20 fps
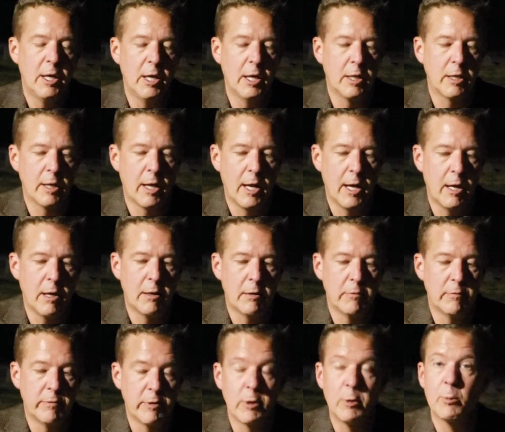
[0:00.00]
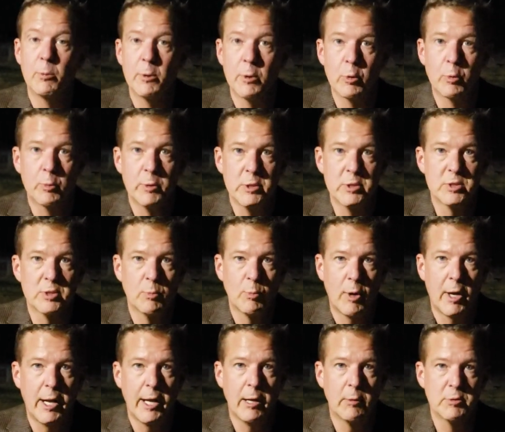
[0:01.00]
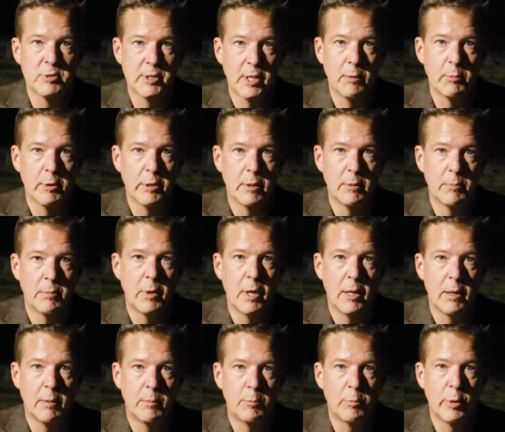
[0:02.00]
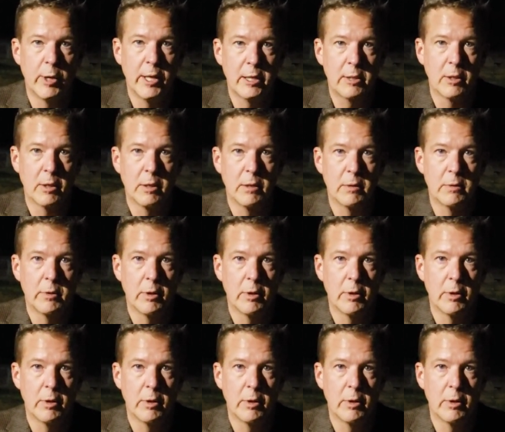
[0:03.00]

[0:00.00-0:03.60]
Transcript: and a uh, very real reason why I was able to uh, break the,